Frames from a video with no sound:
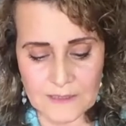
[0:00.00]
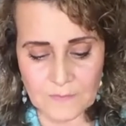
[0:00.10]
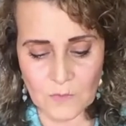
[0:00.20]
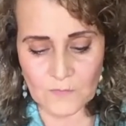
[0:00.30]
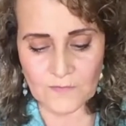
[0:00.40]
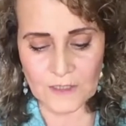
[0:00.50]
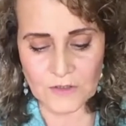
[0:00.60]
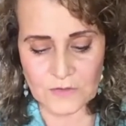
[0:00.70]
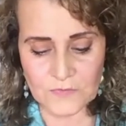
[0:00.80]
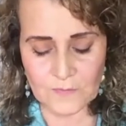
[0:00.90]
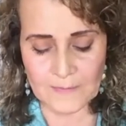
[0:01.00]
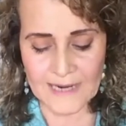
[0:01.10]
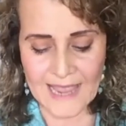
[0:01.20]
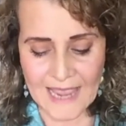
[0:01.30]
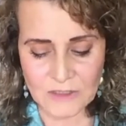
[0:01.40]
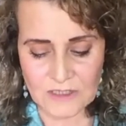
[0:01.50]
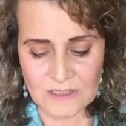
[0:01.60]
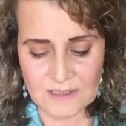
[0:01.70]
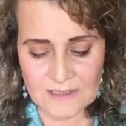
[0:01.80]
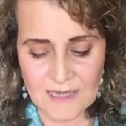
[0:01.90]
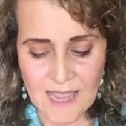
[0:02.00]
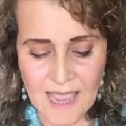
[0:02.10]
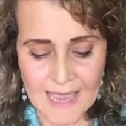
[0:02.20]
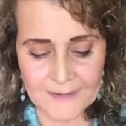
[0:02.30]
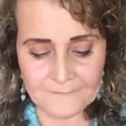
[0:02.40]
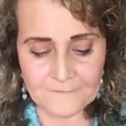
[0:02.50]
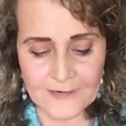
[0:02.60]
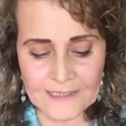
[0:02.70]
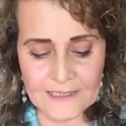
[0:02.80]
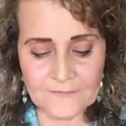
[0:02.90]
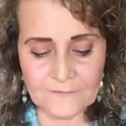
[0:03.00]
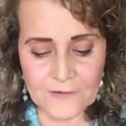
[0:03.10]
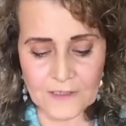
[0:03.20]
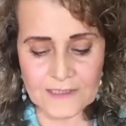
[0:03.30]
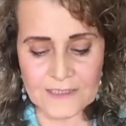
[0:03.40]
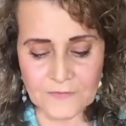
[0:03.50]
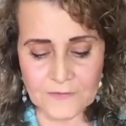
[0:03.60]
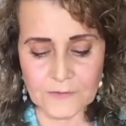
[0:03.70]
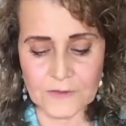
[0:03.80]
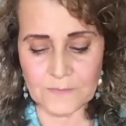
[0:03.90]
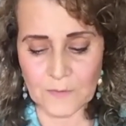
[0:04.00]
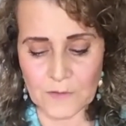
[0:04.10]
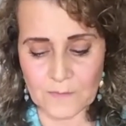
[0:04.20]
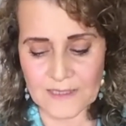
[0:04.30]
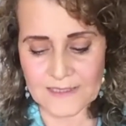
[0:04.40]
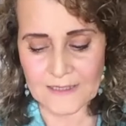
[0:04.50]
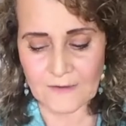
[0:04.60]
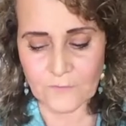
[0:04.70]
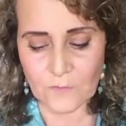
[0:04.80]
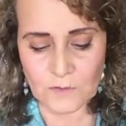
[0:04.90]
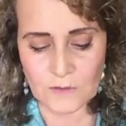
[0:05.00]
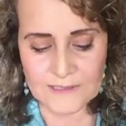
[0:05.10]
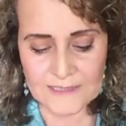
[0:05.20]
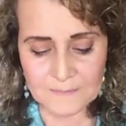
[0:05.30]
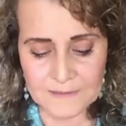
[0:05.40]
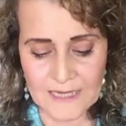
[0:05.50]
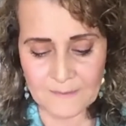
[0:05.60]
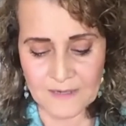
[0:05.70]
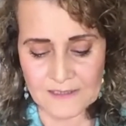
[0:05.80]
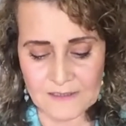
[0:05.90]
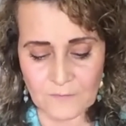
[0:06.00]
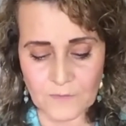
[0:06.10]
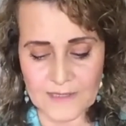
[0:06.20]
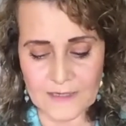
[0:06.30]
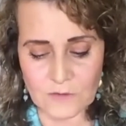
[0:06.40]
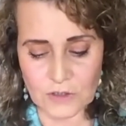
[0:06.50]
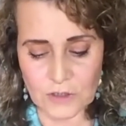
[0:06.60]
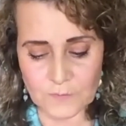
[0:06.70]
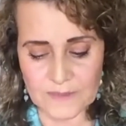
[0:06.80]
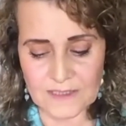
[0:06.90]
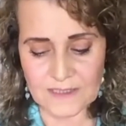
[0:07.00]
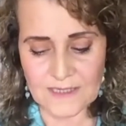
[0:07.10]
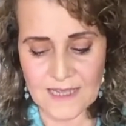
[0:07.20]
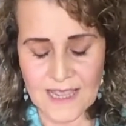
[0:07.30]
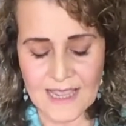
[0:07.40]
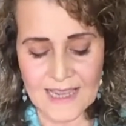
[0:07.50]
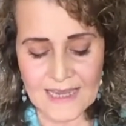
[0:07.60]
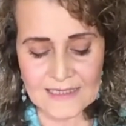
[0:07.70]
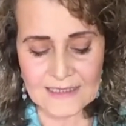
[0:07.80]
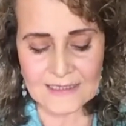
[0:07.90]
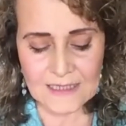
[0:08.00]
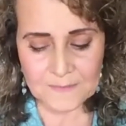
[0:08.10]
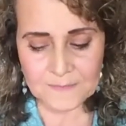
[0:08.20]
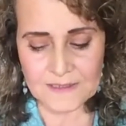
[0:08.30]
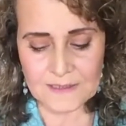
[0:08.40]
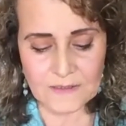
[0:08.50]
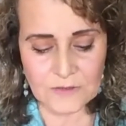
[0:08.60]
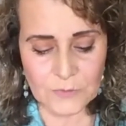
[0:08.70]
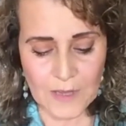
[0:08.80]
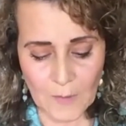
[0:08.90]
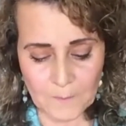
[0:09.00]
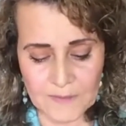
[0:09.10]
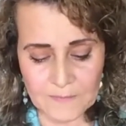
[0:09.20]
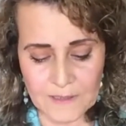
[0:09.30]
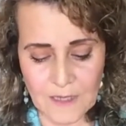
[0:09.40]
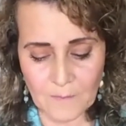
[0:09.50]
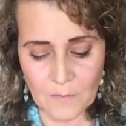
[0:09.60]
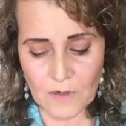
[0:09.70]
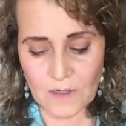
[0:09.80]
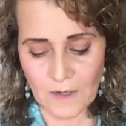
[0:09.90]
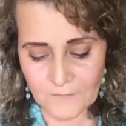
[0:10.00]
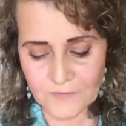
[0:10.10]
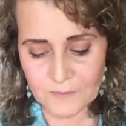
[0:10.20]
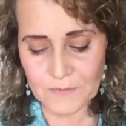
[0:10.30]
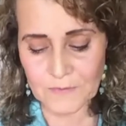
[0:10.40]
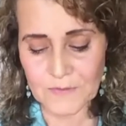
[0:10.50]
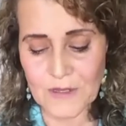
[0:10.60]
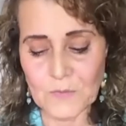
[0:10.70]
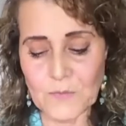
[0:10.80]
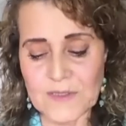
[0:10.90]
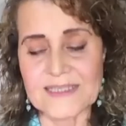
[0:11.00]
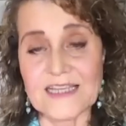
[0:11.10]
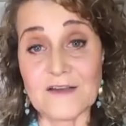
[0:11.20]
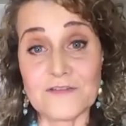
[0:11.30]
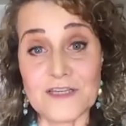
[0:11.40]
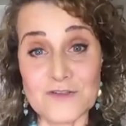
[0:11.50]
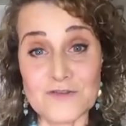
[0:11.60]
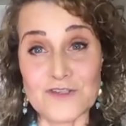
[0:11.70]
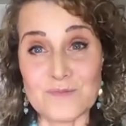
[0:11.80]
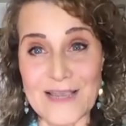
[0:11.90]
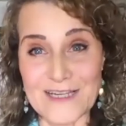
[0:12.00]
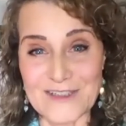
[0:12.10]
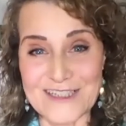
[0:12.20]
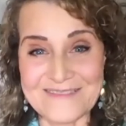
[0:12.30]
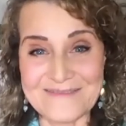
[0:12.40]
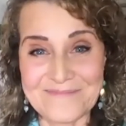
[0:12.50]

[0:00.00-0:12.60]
the motivations for my actions, and I'm finding it very difficult to be with myself or look deeply at myself without judgment. Any tips to help me become more comfortable with self-introspection?